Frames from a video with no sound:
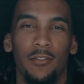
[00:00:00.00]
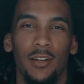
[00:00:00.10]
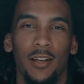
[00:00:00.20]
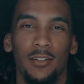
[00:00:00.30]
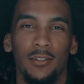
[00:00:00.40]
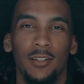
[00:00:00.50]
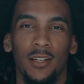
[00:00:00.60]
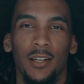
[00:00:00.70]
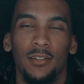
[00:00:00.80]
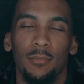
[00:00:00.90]
but he wasn't
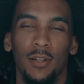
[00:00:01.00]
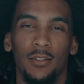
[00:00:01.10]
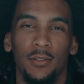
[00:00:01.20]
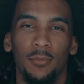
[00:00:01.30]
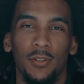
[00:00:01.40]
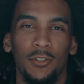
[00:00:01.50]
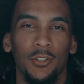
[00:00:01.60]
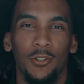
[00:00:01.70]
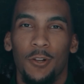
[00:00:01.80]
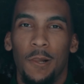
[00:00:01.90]
even like looking for the
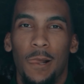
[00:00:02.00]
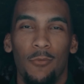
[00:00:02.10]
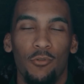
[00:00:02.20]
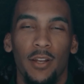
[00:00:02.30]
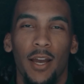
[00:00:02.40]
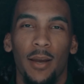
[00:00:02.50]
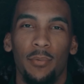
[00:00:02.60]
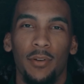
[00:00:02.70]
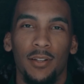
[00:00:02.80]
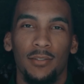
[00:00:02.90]
shot. And you can
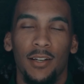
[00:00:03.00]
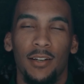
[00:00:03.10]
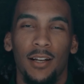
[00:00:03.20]
definitely